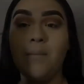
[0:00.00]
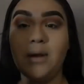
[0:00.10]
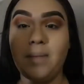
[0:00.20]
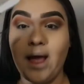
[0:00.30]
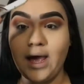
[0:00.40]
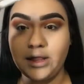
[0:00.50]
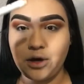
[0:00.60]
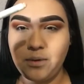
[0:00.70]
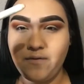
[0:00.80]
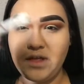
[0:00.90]
gonna apply a little
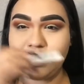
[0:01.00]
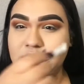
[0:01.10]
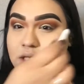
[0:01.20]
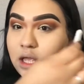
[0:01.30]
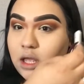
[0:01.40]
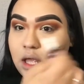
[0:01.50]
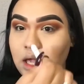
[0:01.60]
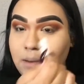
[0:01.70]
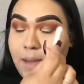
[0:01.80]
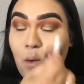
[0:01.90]
bit of this
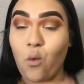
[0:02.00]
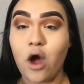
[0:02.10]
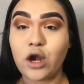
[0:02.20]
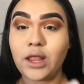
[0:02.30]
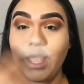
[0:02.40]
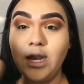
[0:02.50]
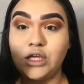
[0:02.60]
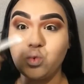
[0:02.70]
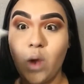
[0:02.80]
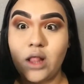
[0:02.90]
in my waterline
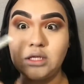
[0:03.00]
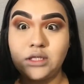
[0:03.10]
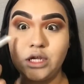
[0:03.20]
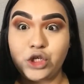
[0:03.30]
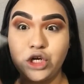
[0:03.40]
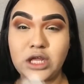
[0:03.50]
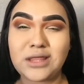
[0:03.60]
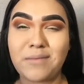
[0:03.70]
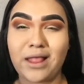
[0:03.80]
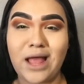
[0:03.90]
as well as underneath
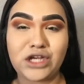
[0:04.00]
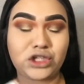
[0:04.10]
my lash